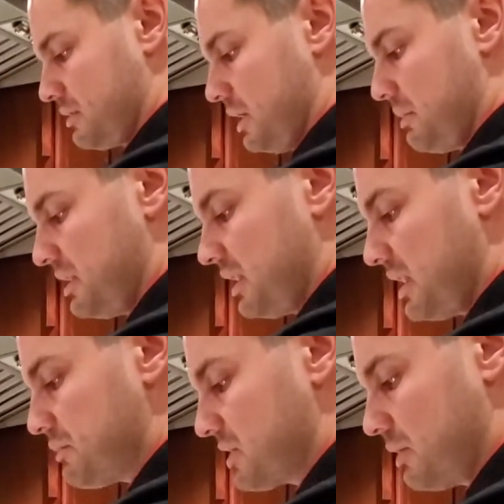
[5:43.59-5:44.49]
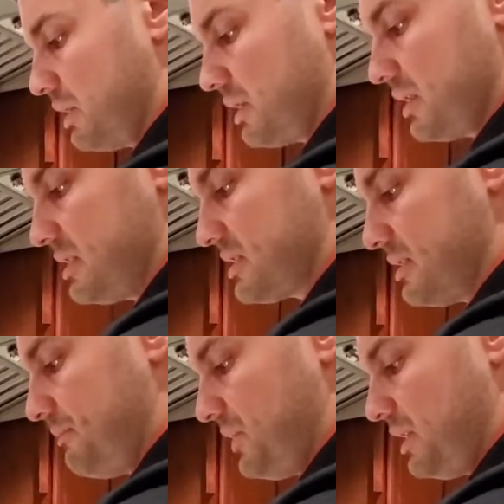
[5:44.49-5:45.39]
So I'm gonna keep stirring this
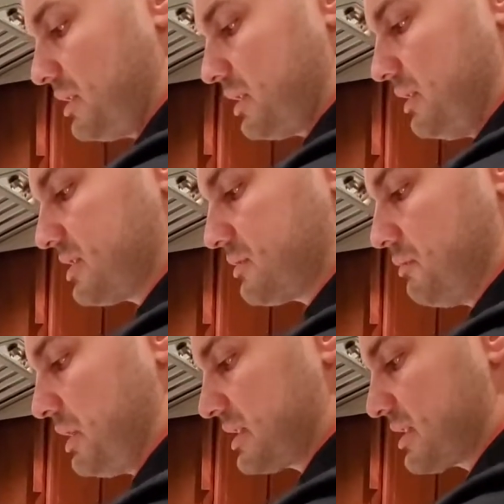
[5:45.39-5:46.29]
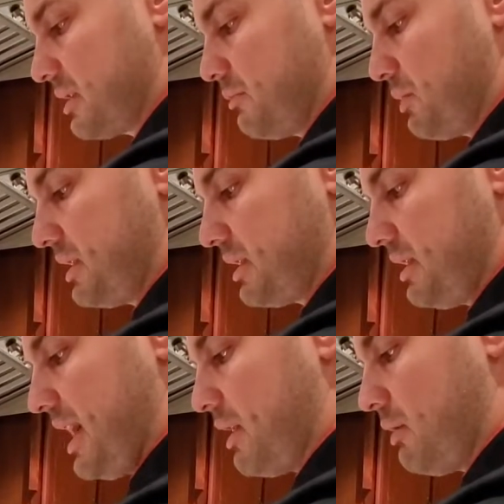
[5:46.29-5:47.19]
until it's mixed
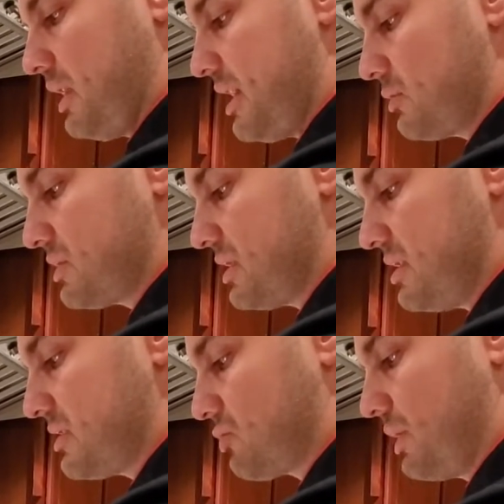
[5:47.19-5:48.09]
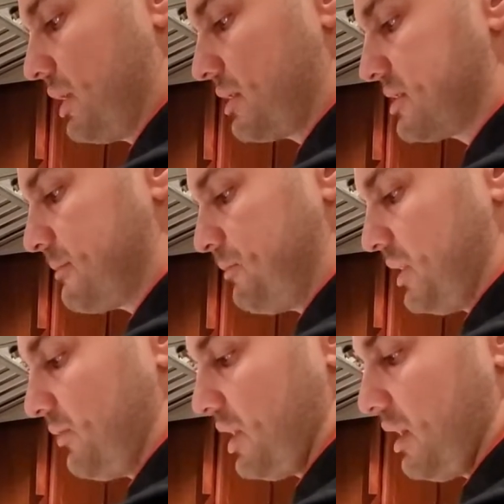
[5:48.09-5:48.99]
completely. I don't like to see strings
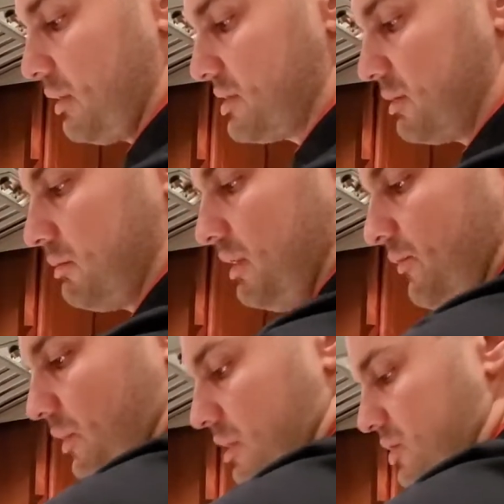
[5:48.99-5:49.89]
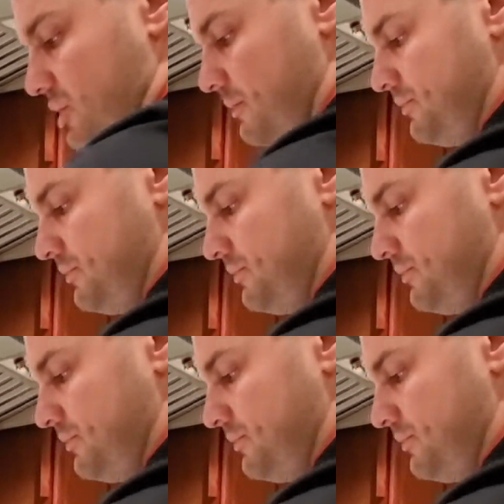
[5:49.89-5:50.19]
of colors in my fudge.